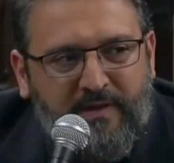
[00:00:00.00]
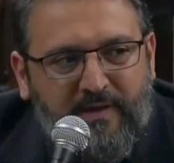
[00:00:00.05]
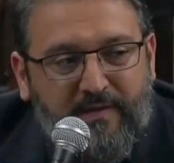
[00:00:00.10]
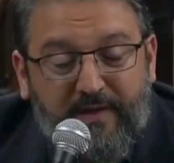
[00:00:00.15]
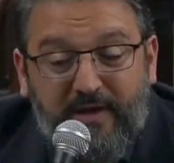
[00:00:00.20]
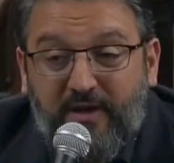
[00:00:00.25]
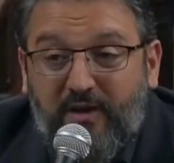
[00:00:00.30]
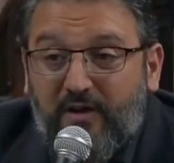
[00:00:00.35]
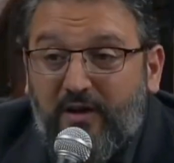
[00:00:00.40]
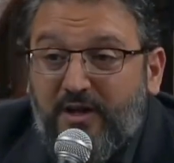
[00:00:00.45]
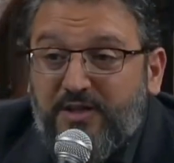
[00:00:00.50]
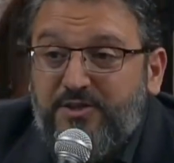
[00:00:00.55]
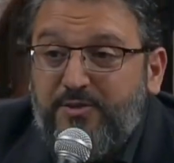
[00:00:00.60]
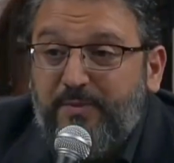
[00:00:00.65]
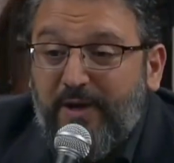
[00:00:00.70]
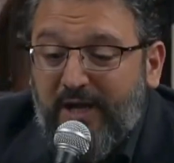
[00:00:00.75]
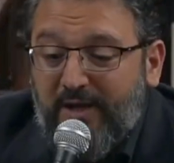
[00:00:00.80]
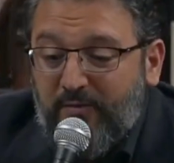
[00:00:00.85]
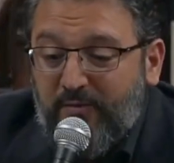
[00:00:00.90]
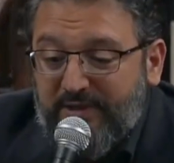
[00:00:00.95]
Then Allah
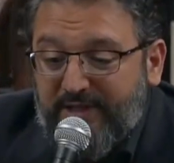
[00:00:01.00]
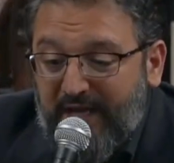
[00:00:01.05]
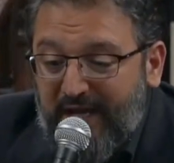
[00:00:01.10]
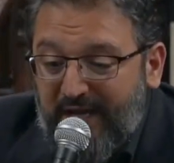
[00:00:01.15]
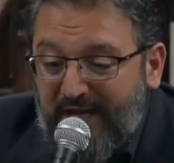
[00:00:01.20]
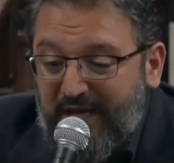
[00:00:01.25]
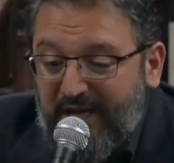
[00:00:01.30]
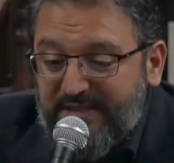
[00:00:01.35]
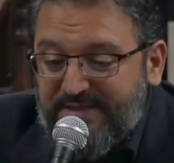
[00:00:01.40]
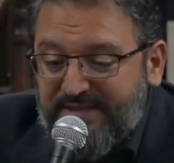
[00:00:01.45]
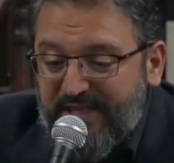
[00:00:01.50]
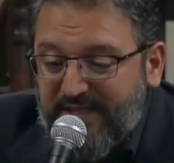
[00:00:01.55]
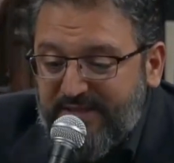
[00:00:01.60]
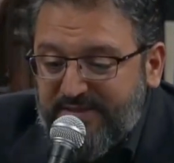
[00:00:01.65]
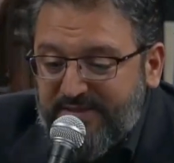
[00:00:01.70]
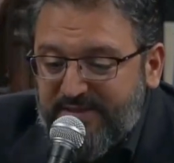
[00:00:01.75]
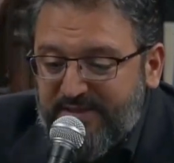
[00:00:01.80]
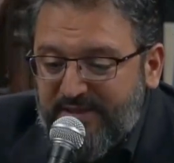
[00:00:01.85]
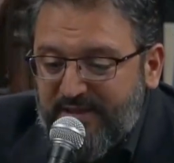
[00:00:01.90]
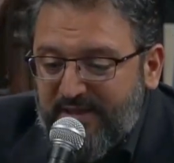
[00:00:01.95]
subhanahu wa ta'ala
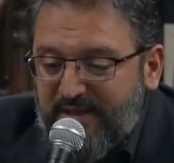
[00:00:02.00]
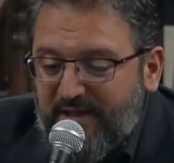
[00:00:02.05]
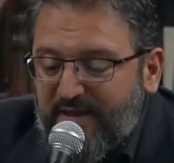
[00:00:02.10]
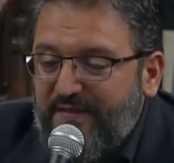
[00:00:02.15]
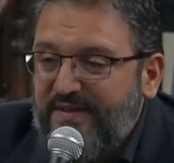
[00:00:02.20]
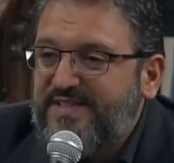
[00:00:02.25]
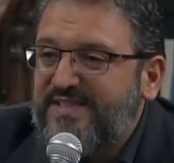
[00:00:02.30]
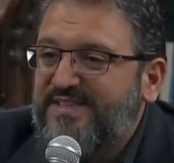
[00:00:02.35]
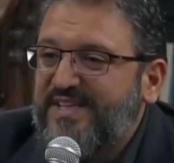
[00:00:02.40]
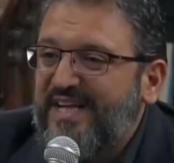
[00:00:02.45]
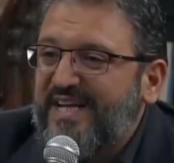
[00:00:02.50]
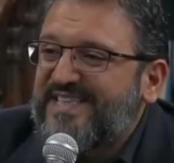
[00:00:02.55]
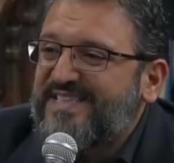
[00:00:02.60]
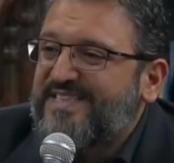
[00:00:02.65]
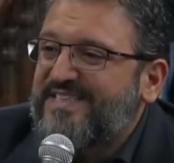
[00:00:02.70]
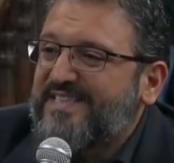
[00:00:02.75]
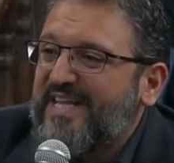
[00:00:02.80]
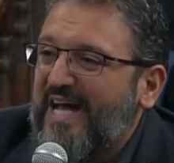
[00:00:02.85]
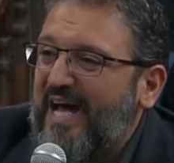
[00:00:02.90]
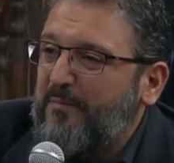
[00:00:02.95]
says, This is
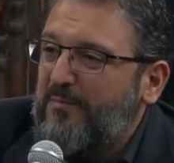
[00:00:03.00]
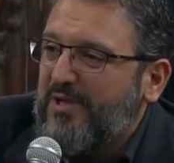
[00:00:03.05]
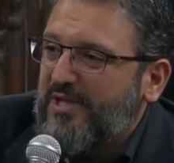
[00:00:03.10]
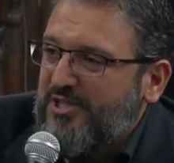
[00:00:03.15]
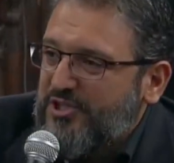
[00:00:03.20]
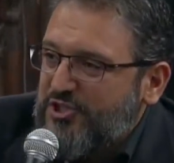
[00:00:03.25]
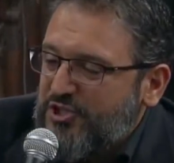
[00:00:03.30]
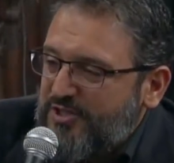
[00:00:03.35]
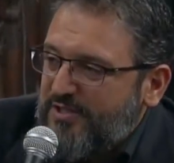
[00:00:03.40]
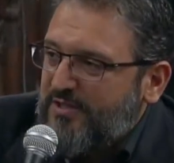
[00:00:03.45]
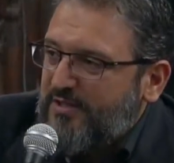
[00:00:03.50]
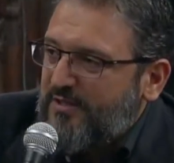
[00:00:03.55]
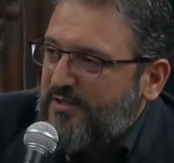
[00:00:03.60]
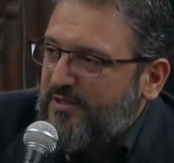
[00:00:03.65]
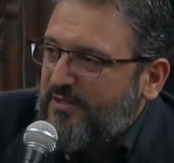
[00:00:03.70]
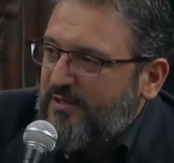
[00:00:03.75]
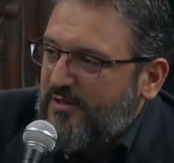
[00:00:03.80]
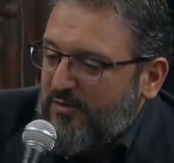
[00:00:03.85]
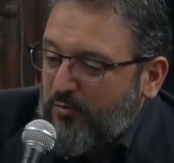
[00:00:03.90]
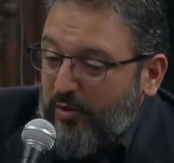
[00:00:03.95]
established.
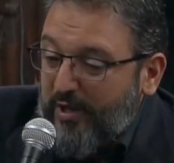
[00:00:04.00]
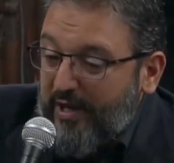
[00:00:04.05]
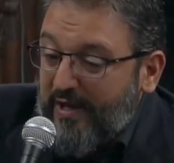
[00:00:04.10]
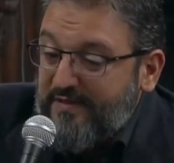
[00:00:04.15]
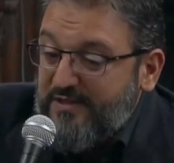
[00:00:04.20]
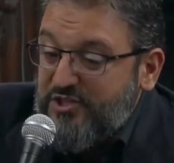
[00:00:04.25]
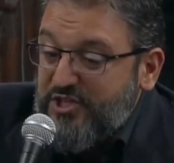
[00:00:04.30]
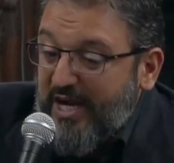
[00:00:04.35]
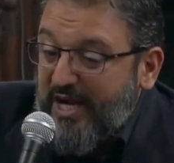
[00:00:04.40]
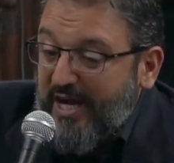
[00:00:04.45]
It's